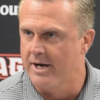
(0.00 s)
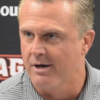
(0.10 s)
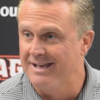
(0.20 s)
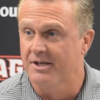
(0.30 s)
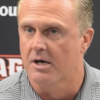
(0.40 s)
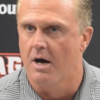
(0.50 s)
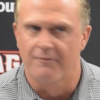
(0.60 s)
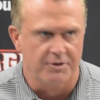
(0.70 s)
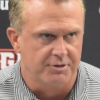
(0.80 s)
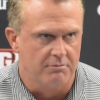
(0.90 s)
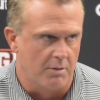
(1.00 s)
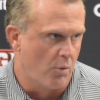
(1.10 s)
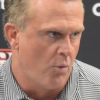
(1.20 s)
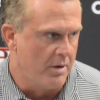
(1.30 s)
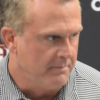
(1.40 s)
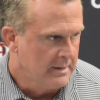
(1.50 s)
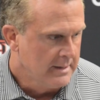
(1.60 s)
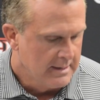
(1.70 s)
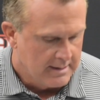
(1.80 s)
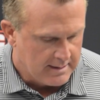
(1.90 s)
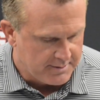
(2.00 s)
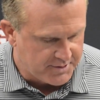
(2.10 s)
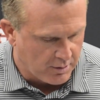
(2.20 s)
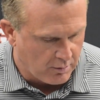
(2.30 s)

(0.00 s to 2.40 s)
player in the conference, number one. And